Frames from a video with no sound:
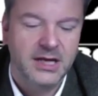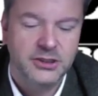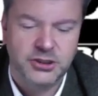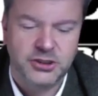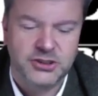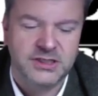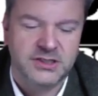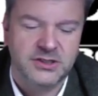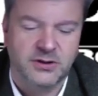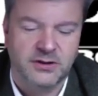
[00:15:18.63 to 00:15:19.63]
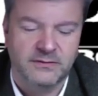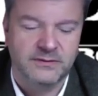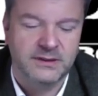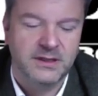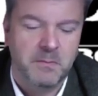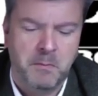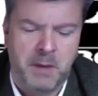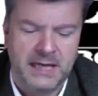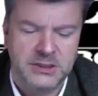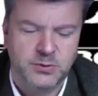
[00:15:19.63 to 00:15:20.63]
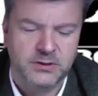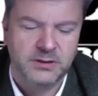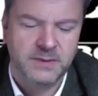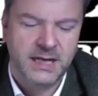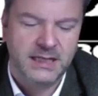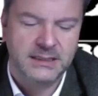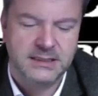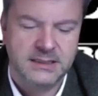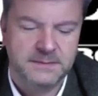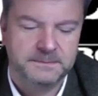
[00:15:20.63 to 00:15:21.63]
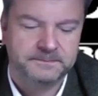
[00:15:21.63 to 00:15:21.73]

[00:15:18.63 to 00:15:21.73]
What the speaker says: just to sort of mess with your mates.